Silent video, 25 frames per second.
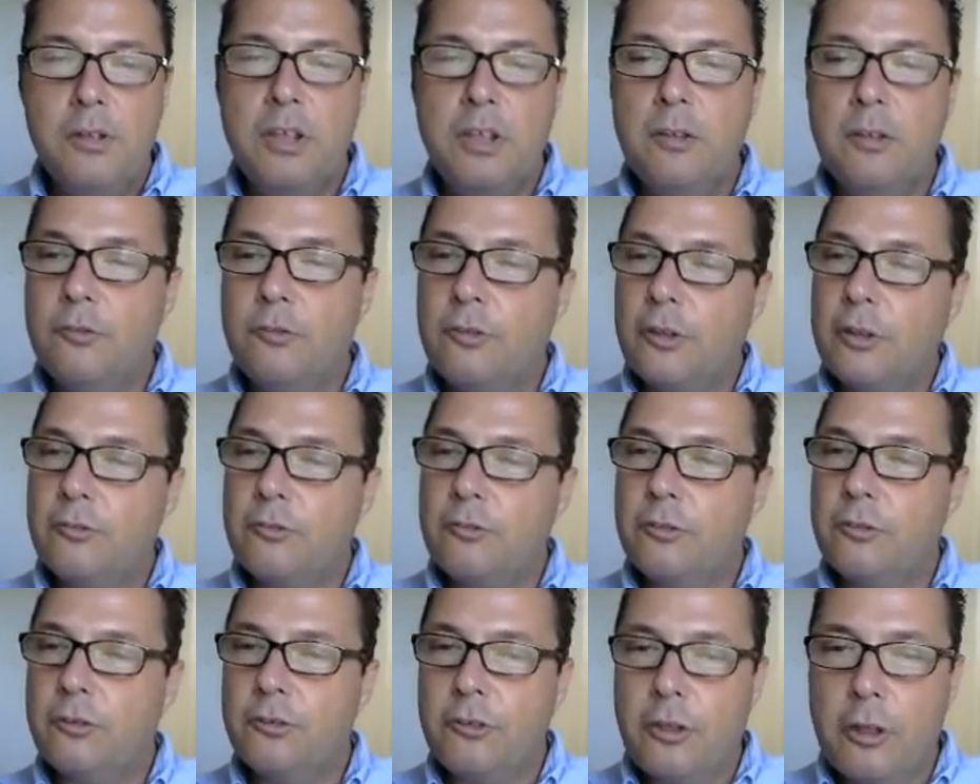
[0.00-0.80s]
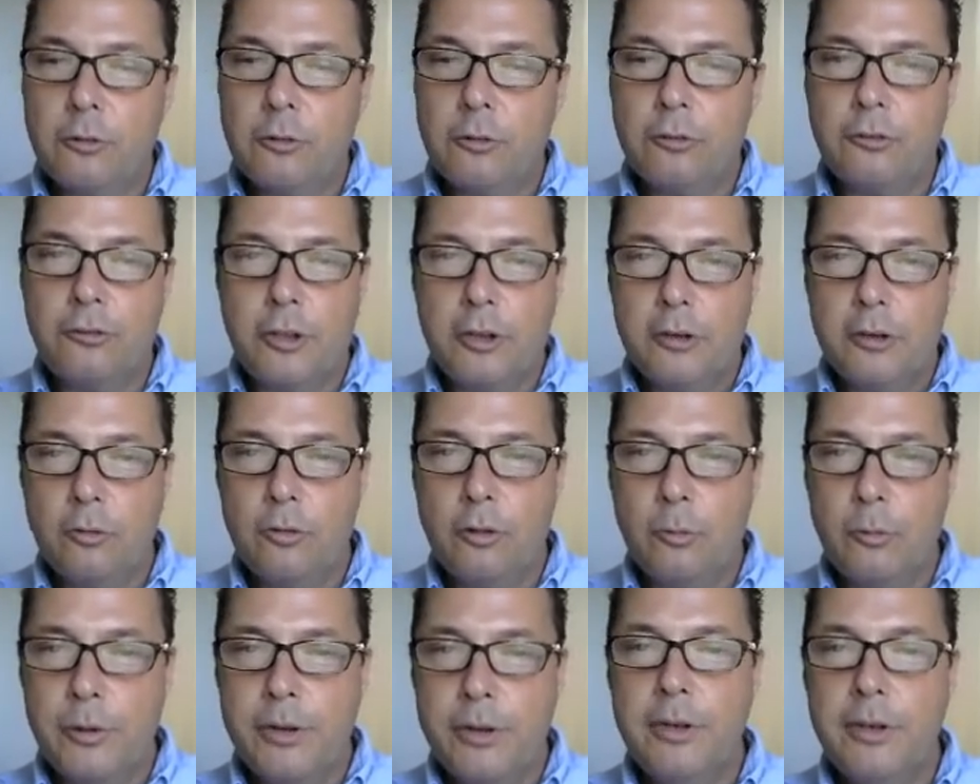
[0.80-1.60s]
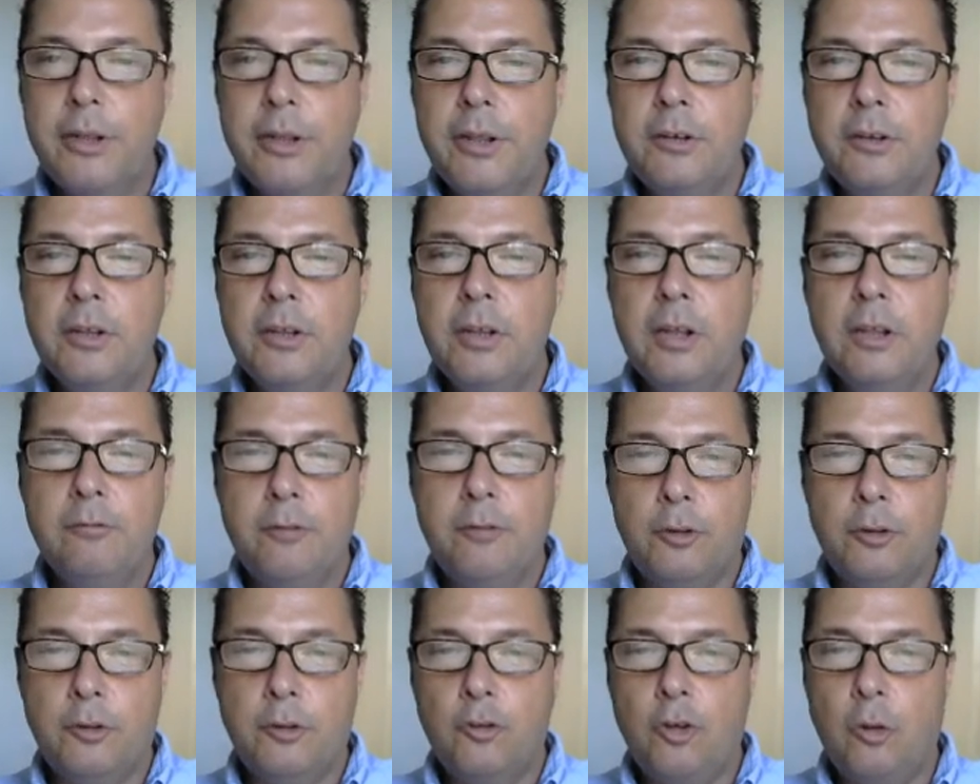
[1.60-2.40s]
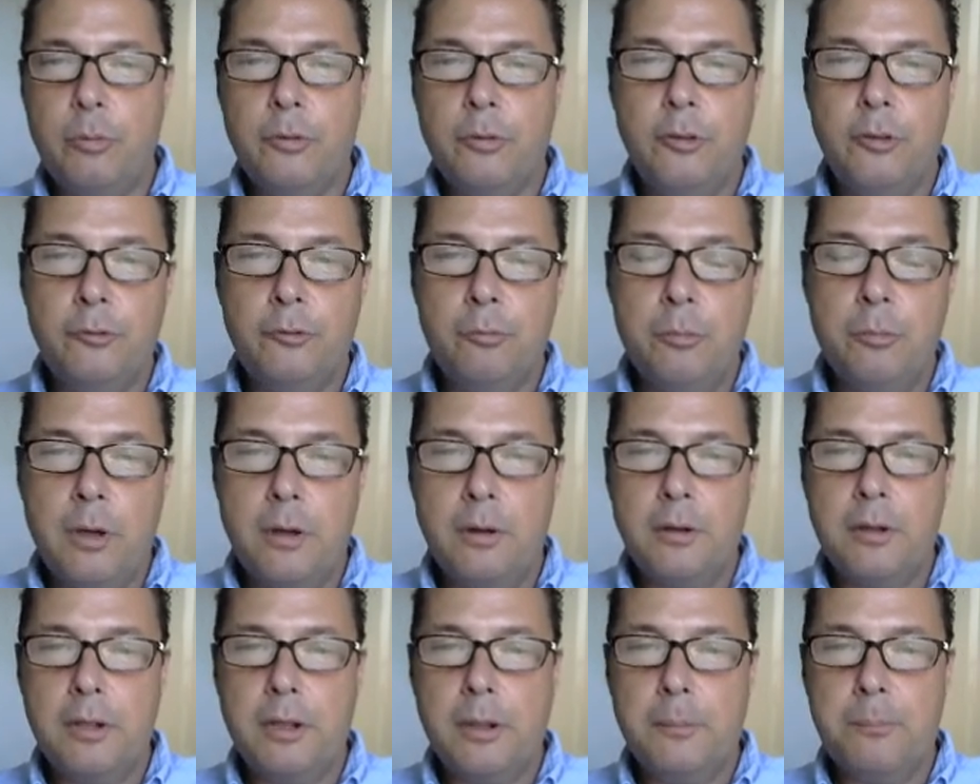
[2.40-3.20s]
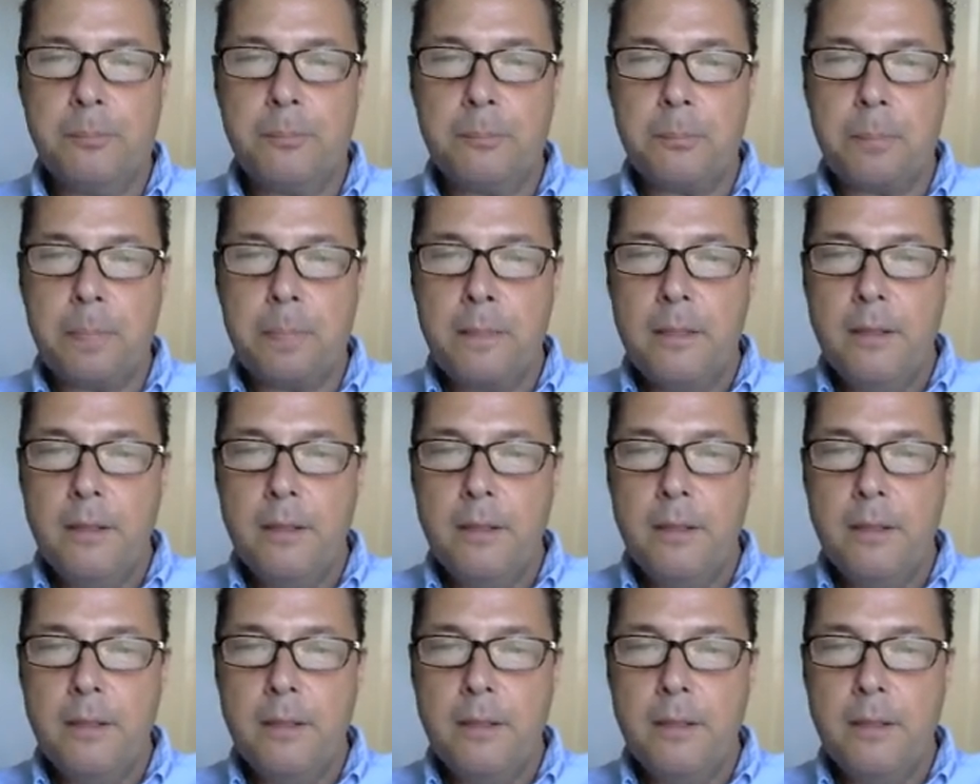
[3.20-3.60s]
gives us the sell signal that we need for the top of this market.